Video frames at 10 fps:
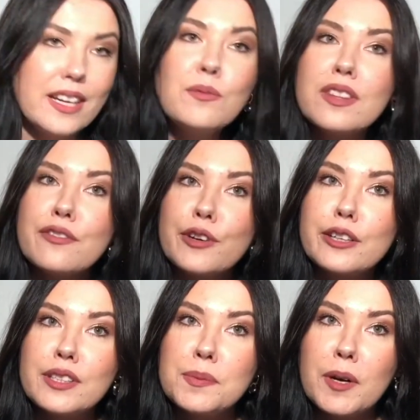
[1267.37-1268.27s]
with the
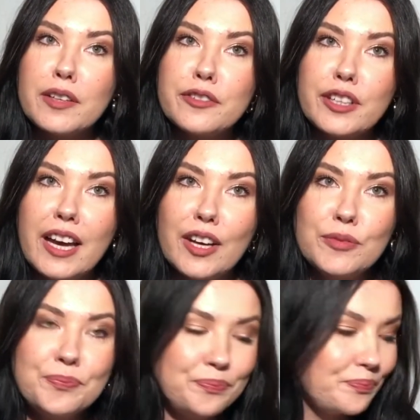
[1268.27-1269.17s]
fragrance part for now.
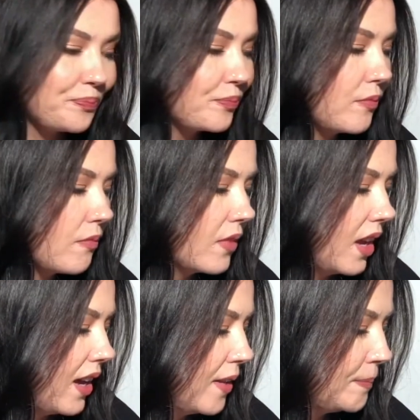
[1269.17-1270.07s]

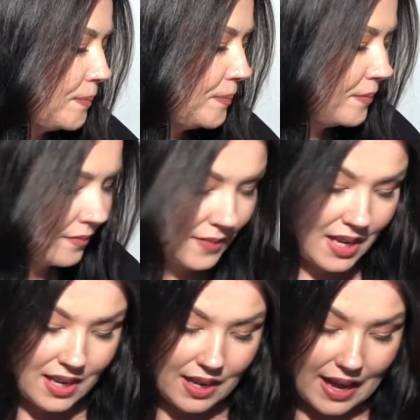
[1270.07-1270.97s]

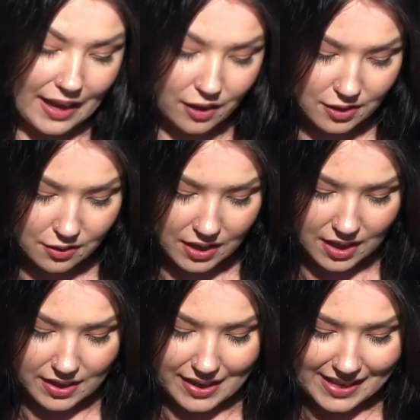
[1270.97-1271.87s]
I also
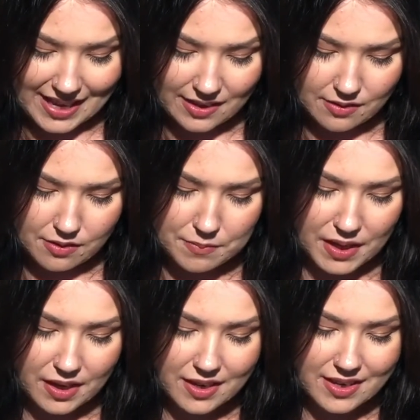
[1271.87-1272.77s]
got a candle
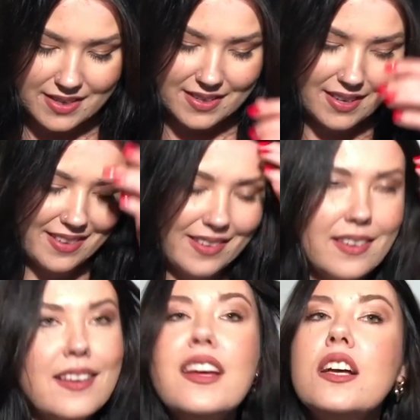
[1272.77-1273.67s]
because
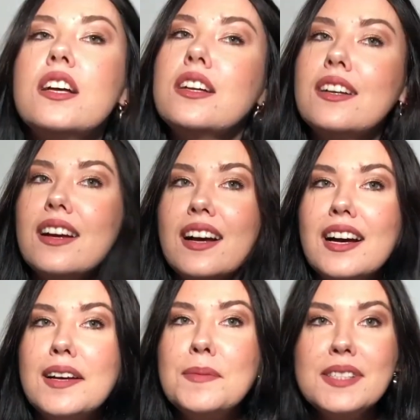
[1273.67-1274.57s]

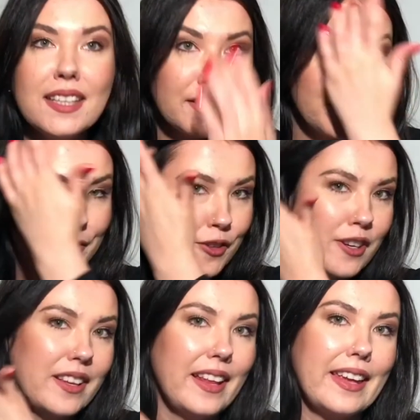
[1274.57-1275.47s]
I'm a sucker
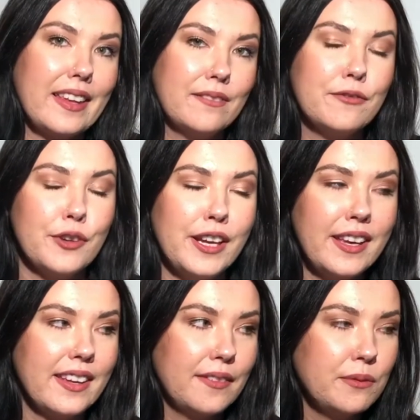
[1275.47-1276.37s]
for like free
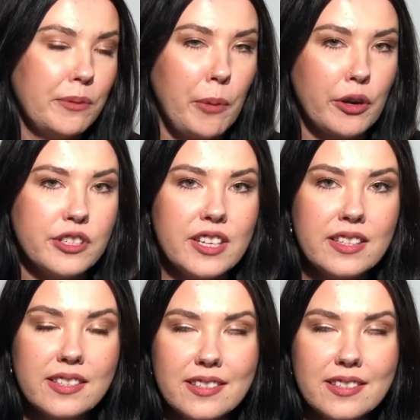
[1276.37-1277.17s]
gifts with purchase.